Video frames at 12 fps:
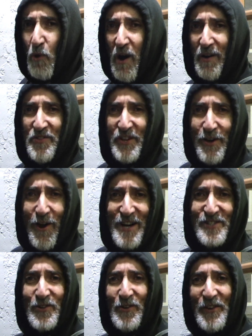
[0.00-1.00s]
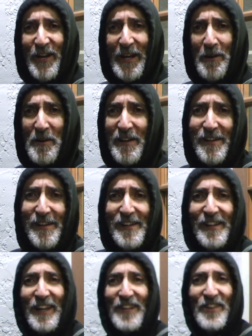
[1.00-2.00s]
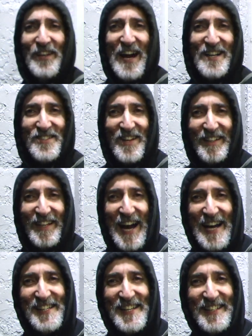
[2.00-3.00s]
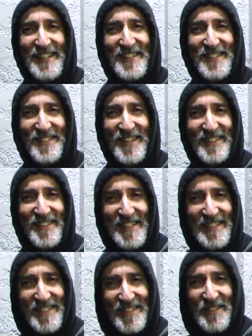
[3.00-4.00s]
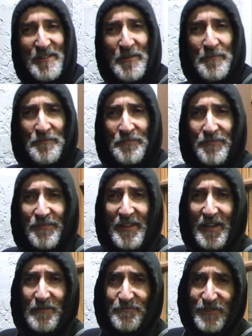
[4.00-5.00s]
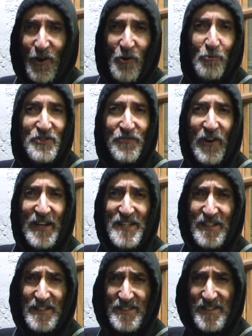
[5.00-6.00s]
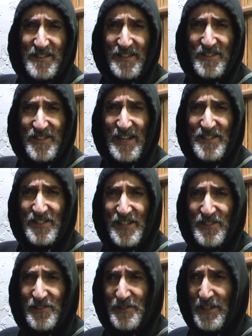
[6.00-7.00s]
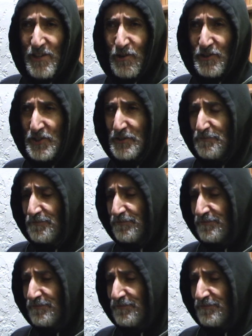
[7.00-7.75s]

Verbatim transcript: drawing the nozzle there, like the NASA guy did in the 60s. Oh, it was funny, because in the 60s, he goes,